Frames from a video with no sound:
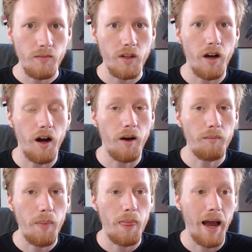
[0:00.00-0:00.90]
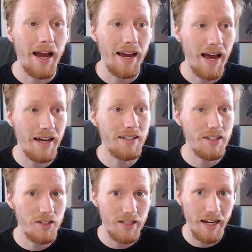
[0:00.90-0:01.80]
I had
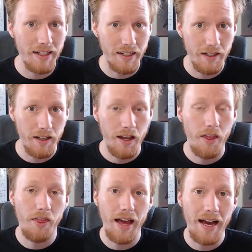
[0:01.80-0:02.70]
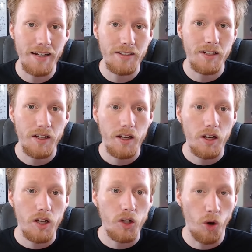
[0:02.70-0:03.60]
decided that
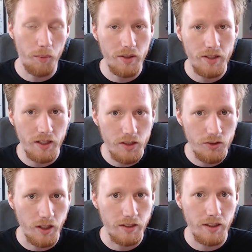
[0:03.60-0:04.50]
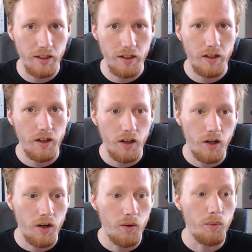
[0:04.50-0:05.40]
Gorpus the Constructed
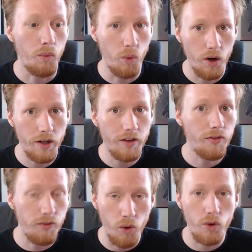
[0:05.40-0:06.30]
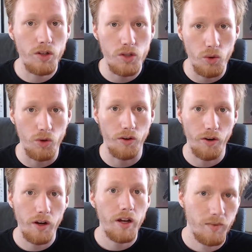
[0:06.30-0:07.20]
would for sure
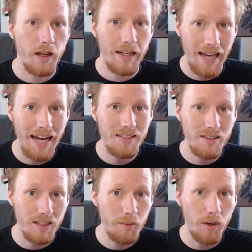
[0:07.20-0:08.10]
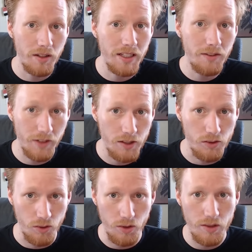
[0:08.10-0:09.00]
cast sleep on the
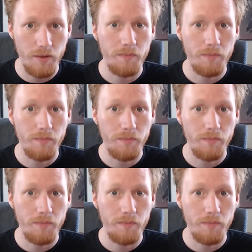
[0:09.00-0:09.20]
adventurers